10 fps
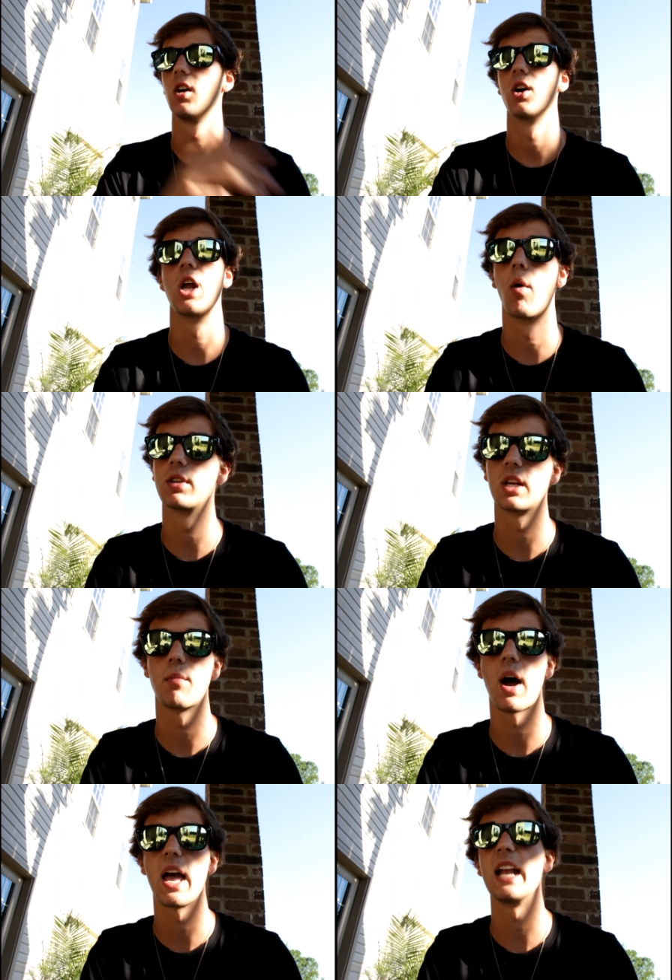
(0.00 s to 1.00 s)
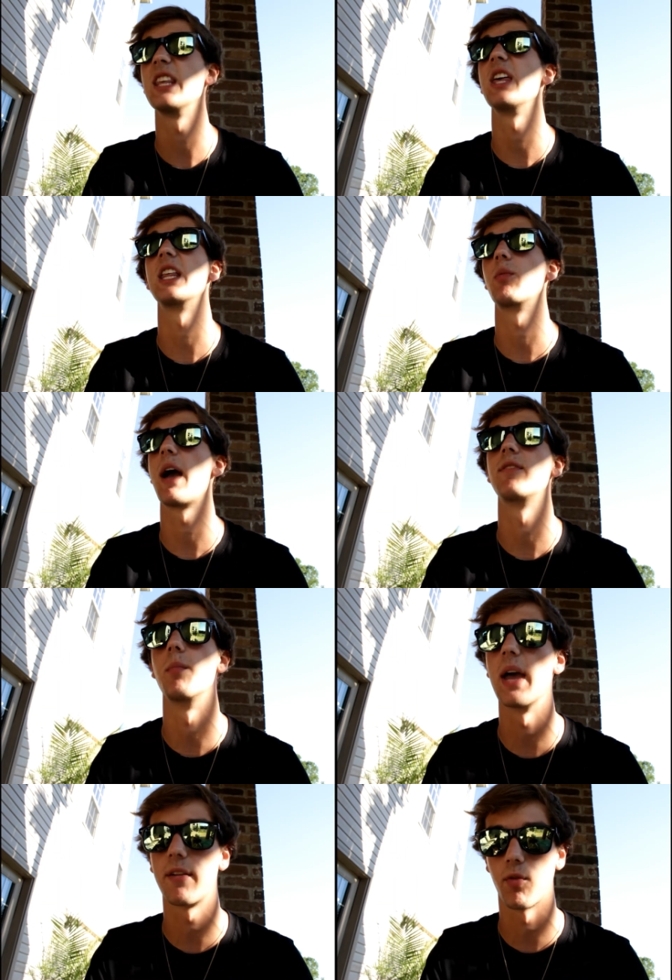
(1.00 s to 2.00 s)
or no one's gonna buy anything that we have to
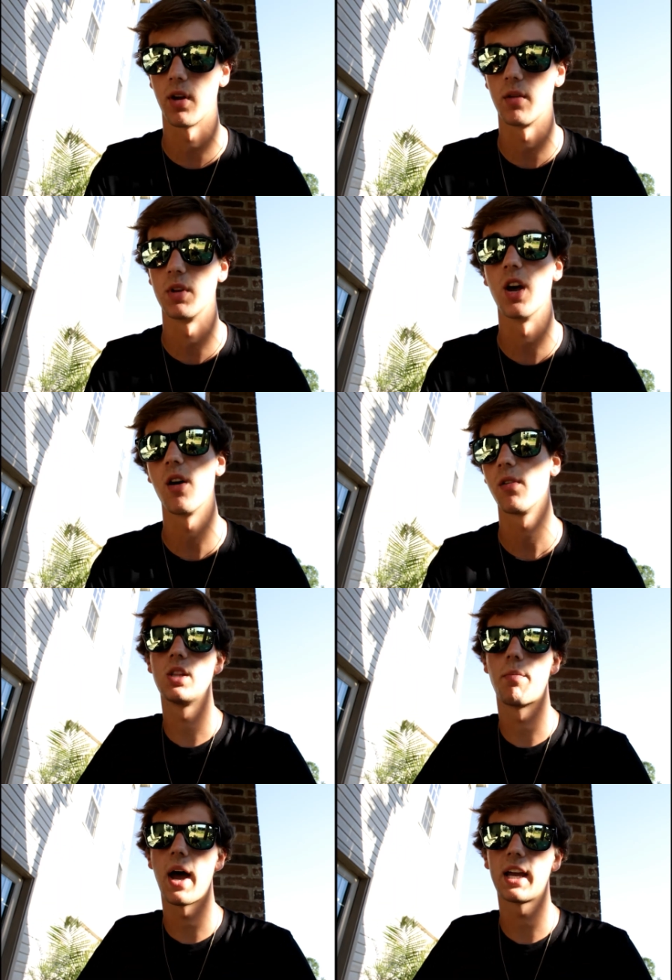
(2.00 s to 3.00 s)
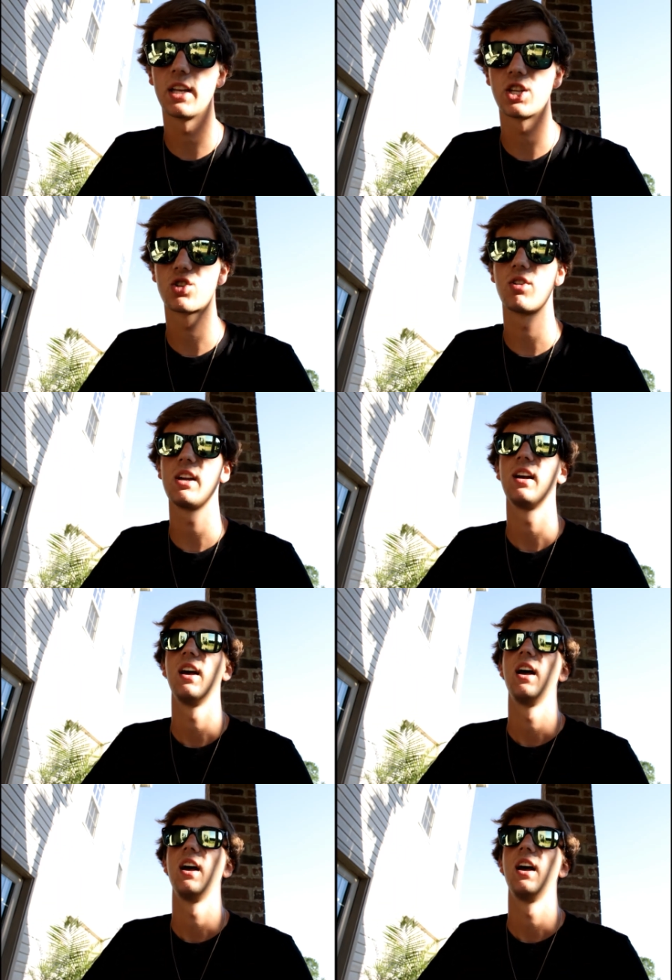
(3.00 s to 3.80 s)
make for him. You know, in the bike industry,